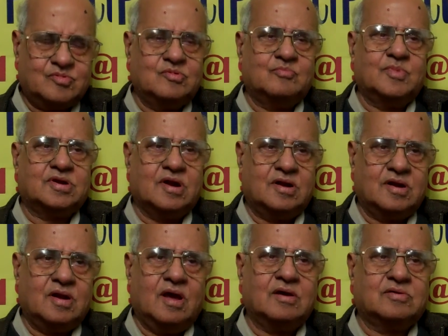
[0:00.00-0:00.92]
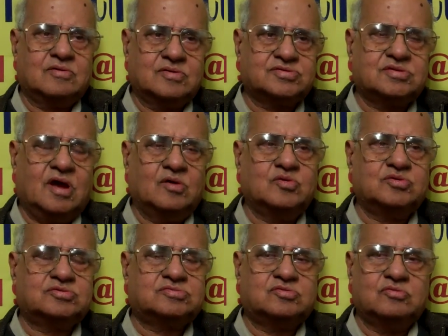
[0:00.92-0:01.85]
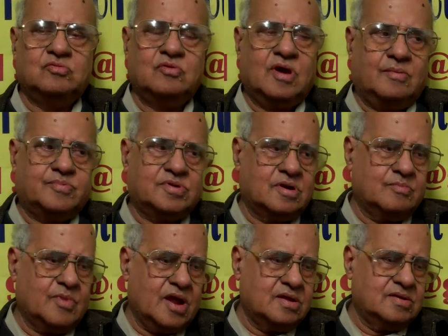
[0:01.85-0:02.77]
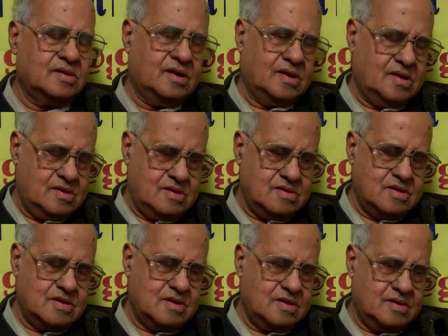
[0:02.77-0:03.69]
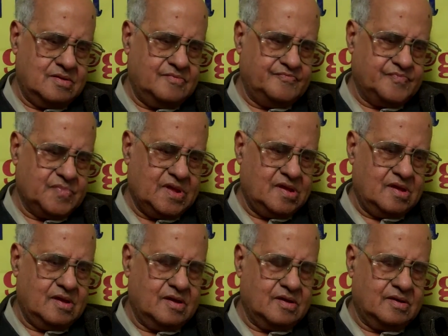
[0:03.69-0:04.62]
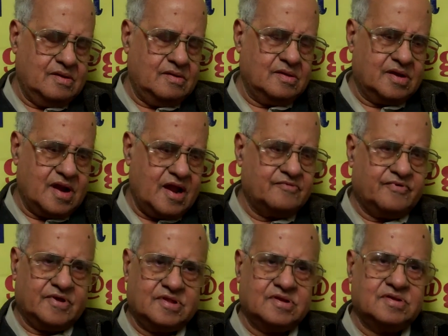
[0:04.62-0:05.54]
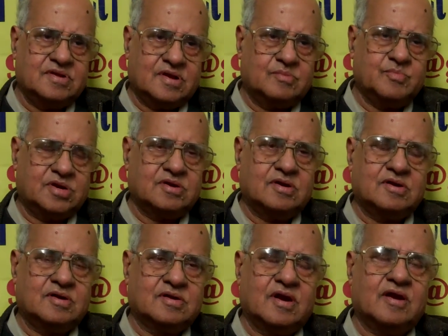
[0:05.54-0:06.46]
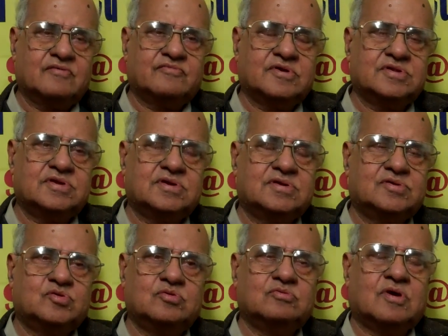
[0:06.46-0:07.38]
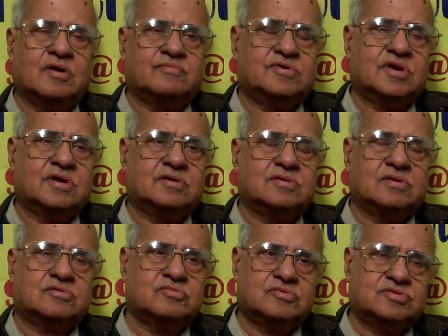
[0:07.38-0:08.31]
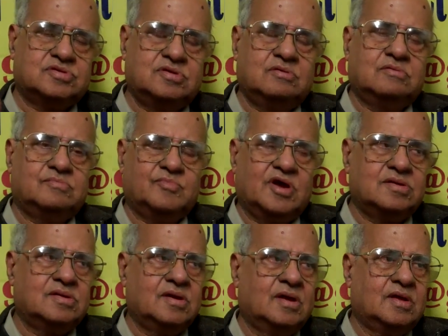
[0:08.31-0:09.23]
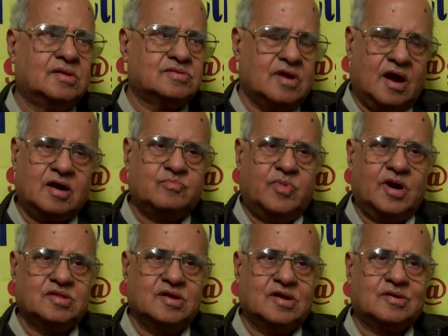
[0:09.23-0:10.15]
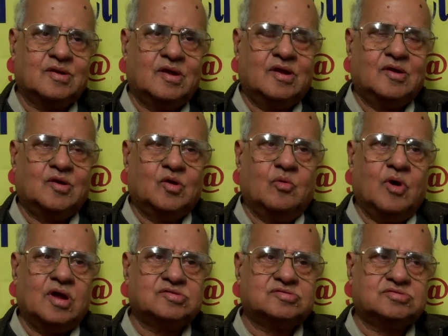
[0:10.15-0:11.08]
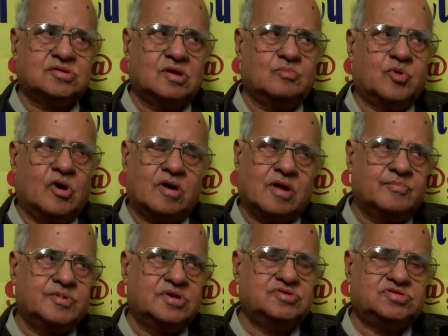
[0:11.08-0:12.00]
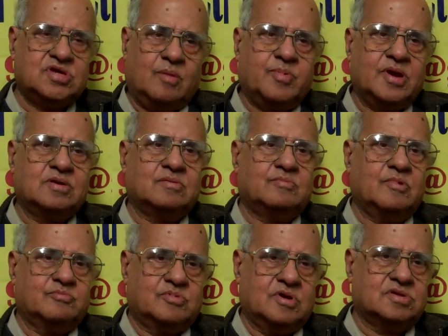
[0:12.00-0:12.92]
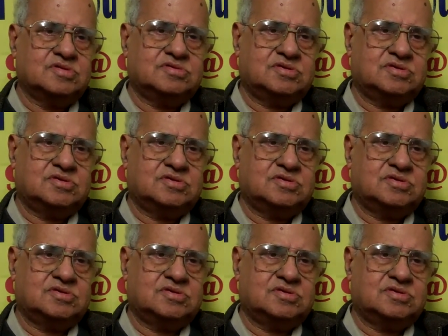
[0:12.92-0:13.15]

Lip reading: maternal uncle's house, to look after my grandfather there, maternal grandfather. So my third brother was brought up in Chapai Nawabganj.